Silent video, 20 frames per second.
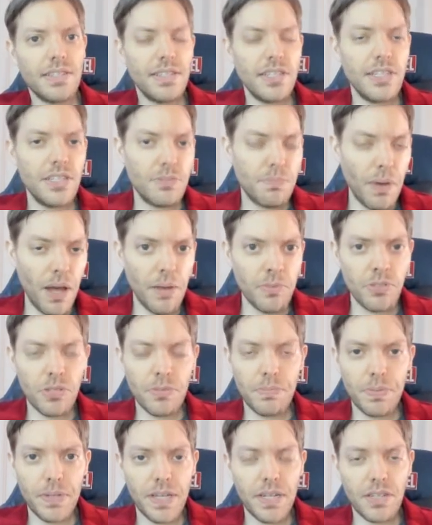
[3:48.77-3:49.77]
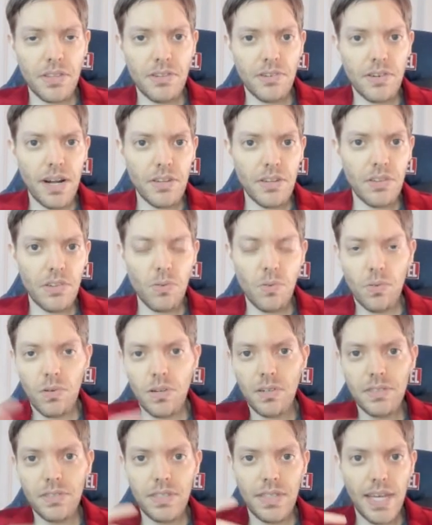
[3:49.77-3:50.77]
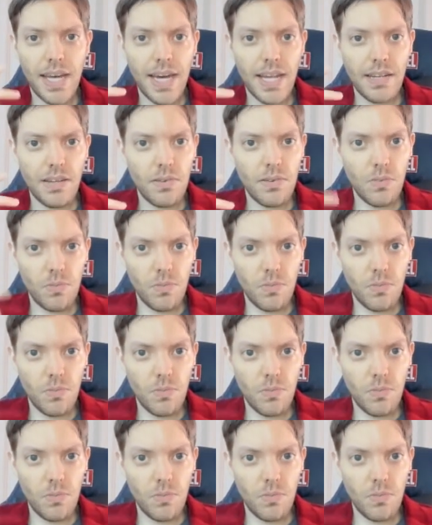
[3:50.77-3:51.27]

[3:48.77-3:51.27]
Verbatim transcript: these bombs are planted throughout the world that